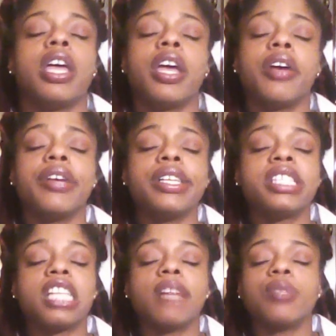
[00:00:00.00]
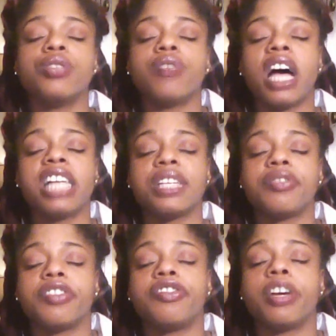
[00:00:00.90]
Aries, sun, moon, rising
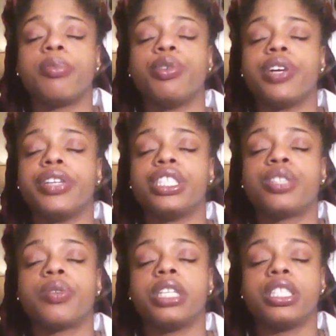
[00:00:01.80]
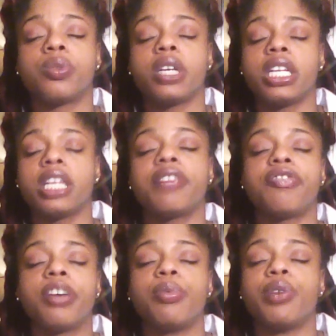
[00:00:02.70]
for February twenty twenty.
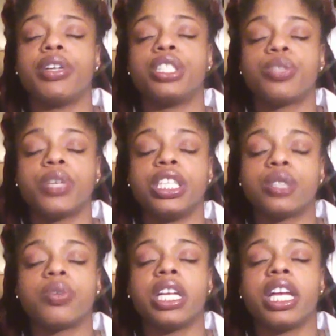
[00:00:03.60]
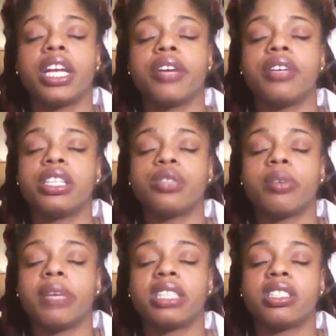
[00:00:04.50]
February twenty twenty, Aries.
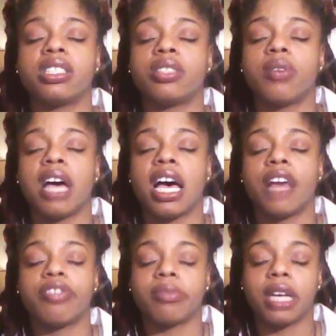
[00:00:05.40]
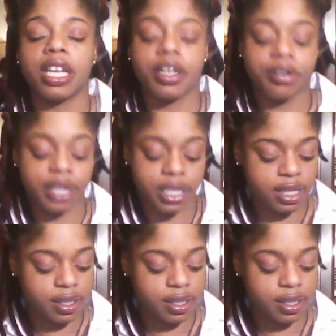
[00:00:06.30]
What messages do I have for my Aries?